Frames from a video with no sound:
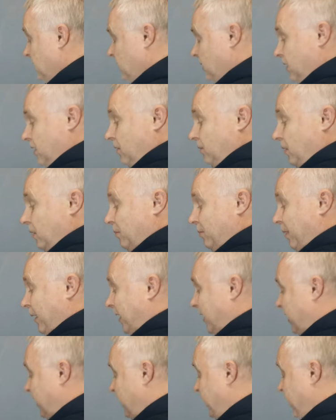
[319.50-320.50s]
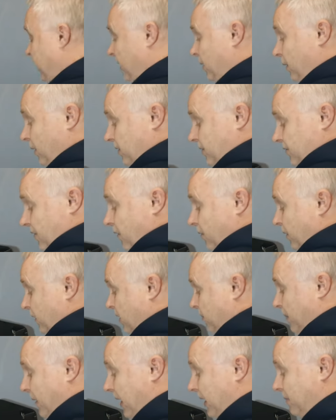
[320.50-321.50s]
Come on, Pioneer, what's wrong with
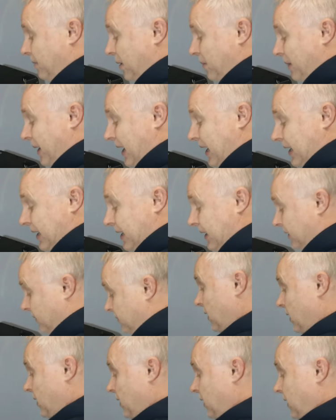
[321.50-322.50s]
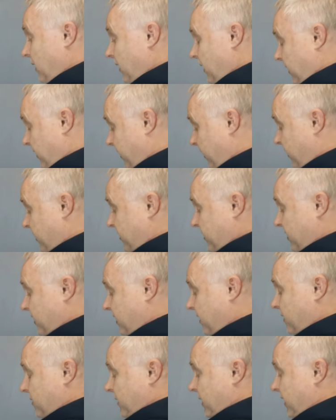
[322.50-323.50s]
a paper bag? And here's the
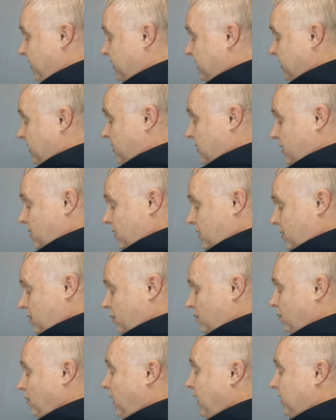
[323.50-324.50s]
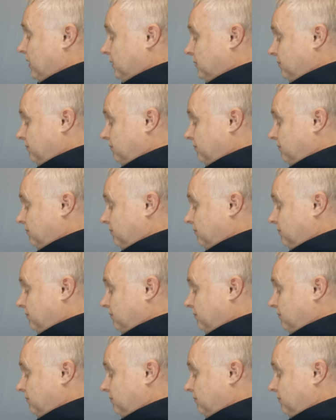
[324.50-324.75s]
unit. Well,